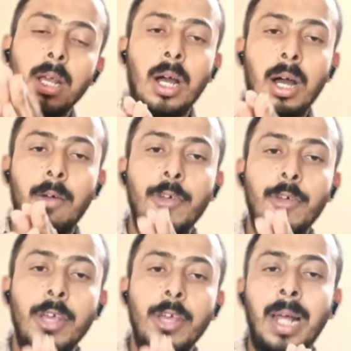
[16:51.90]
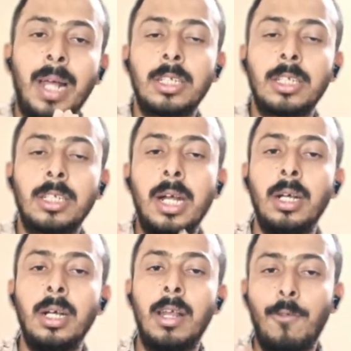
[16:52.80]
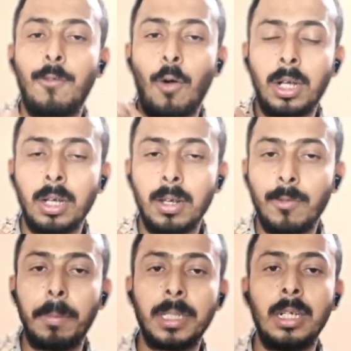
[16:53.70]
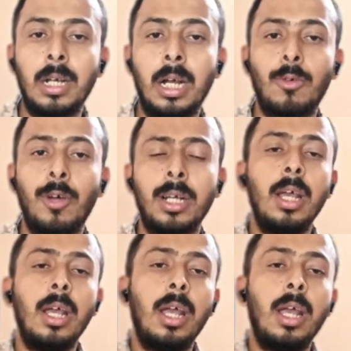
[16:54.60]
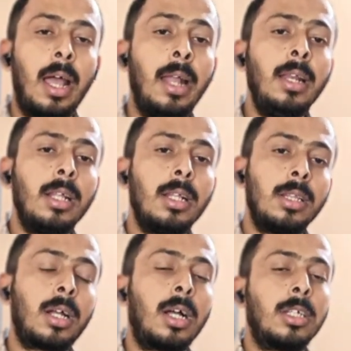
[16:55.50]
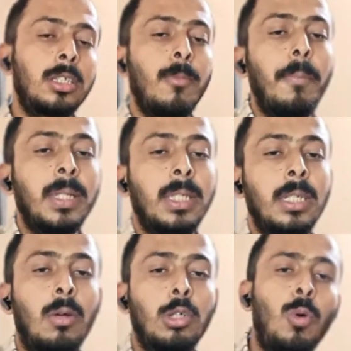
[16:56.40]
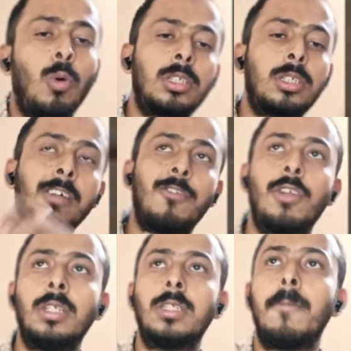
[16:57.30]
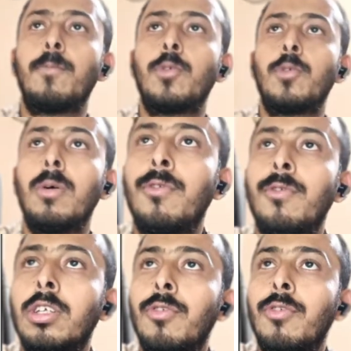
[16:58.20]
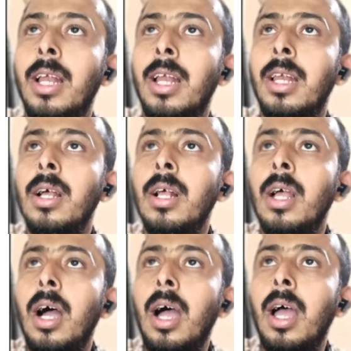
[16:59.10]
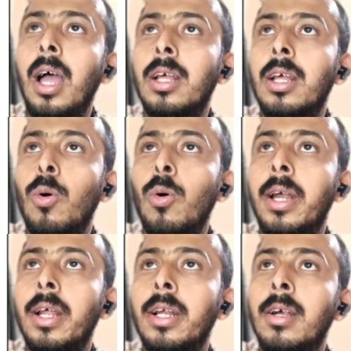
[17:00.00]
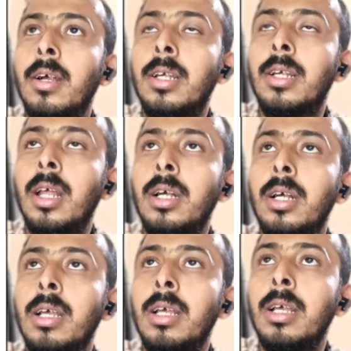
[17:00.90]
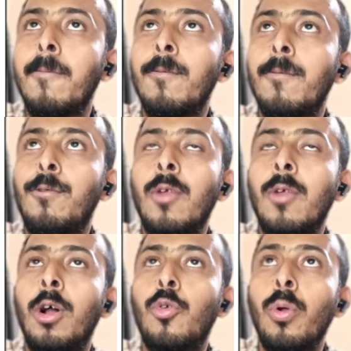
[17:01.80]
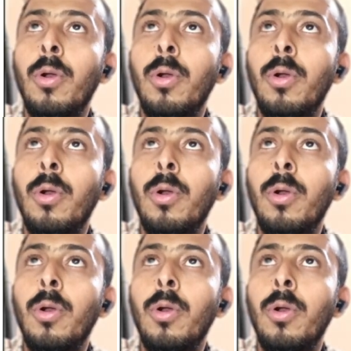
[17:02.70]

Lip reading: VM that is created in default VPC network and the custom VPC network. So what's the difference? So first of all, I'll go ahead and delete the firewall rule